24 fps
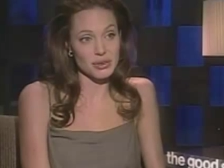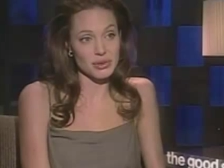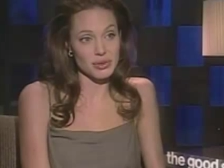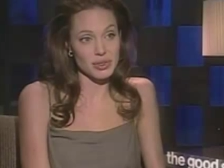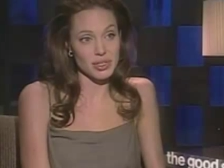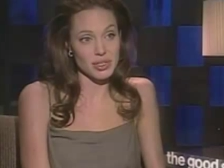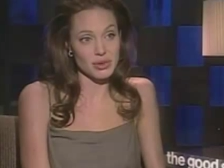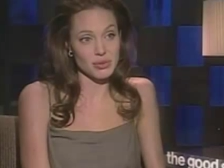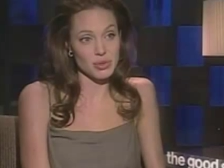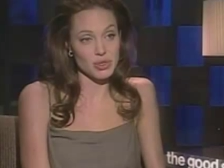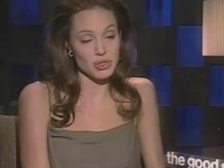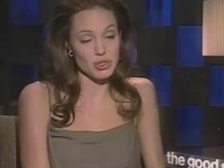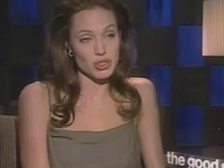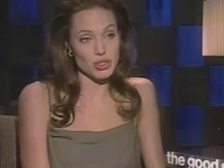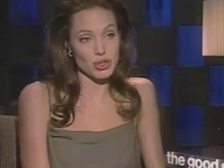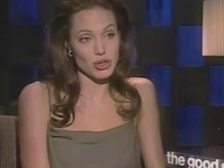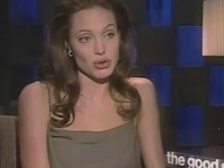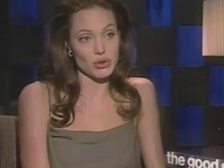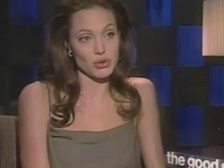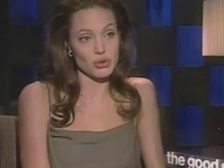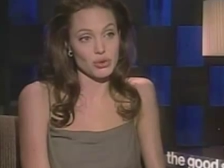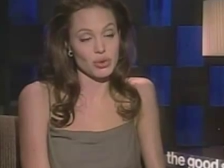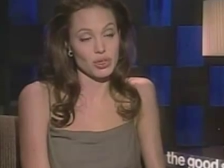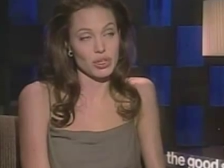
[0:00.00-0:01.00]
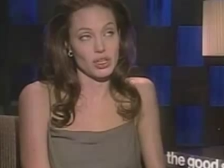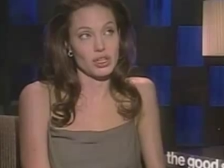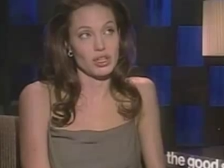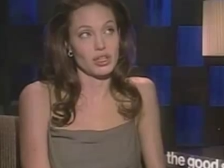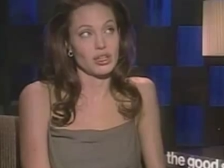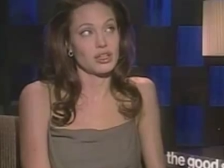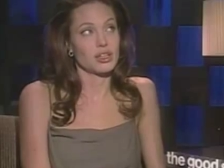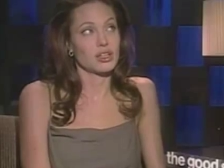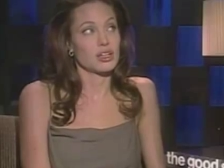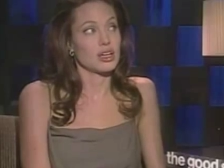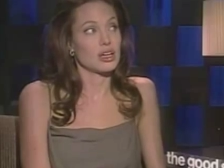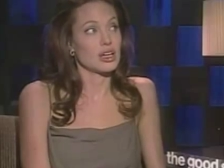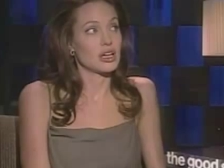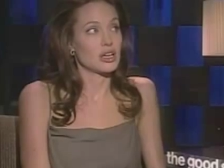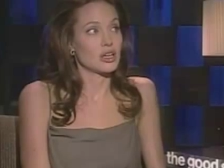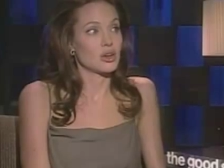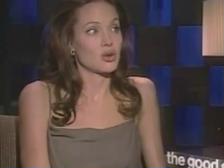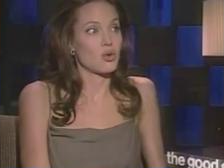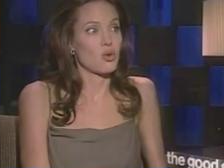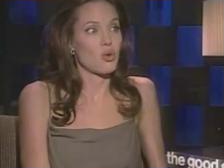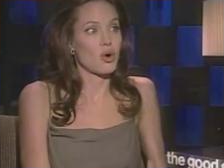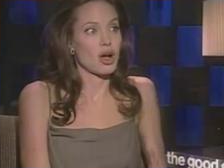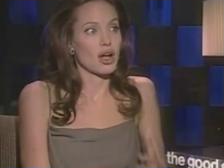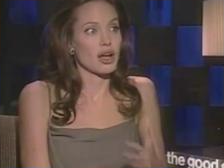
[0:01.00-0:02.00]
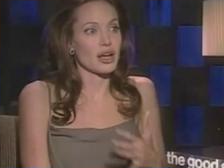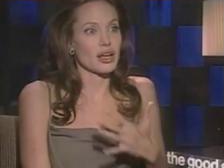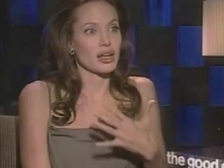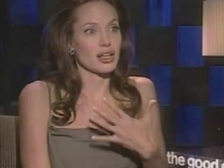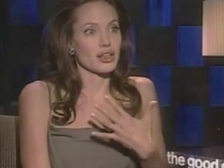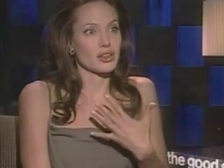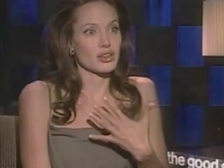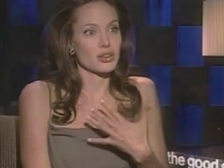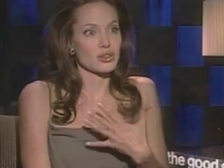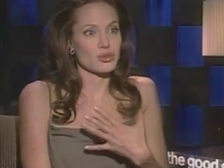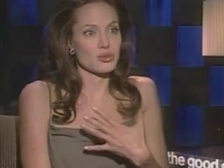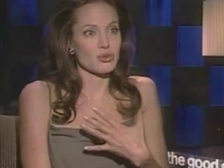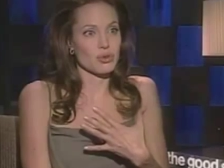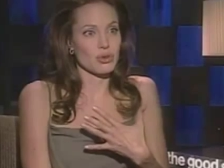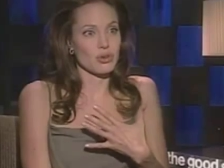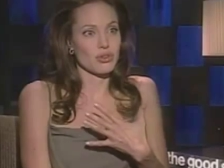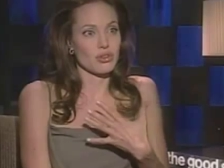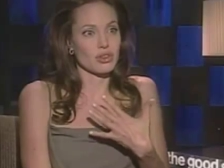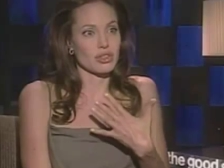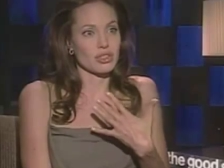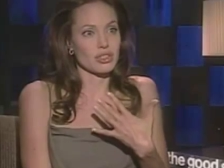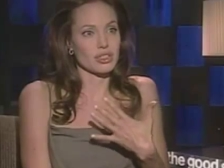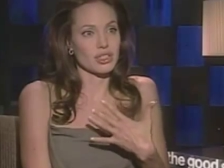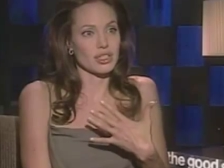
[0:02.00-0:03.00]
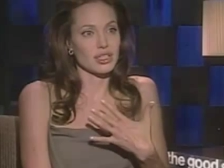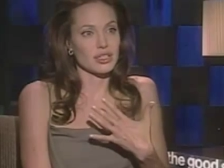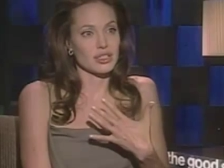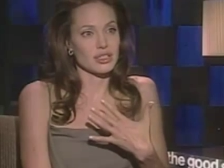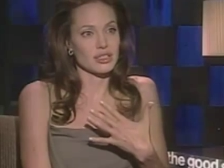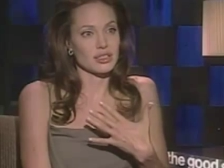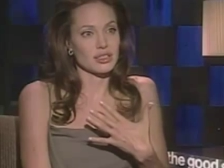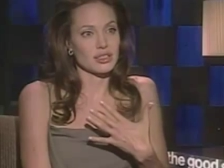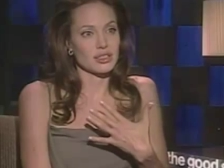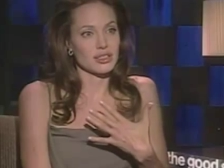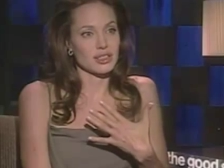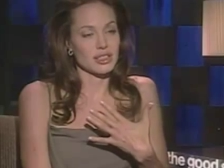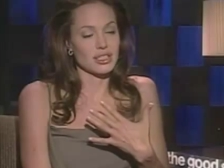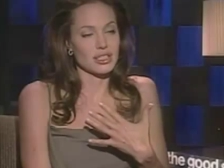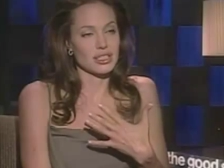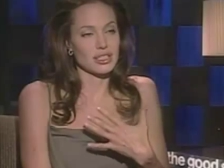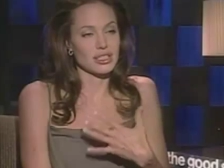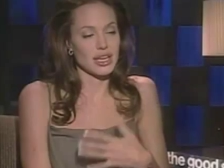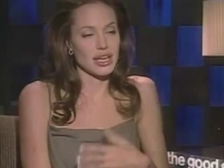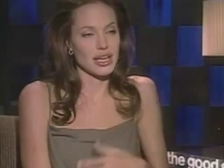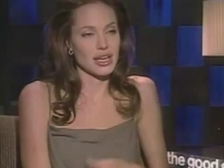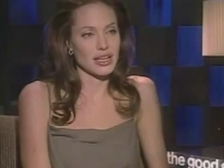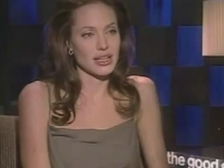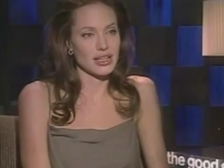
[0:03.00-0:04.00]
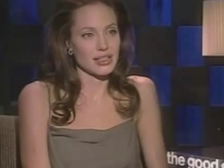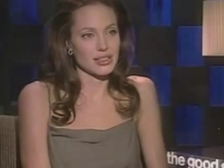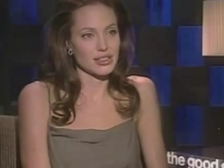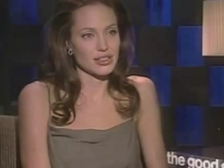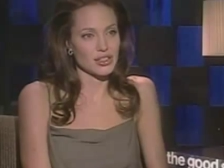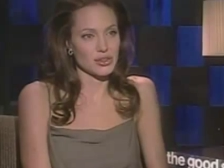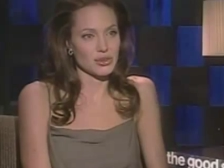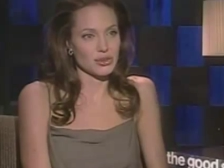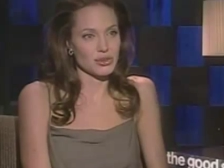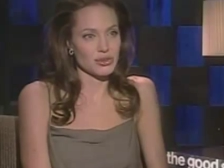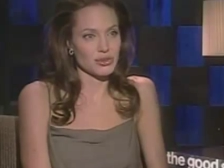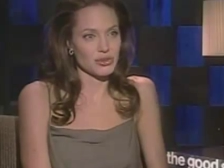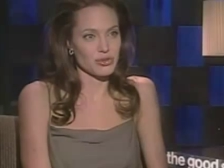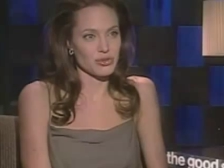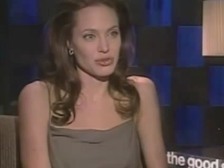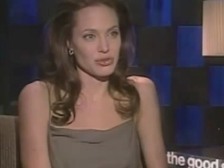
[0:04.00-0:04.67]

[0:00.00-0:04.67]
He was so quiet in this role and contained, so it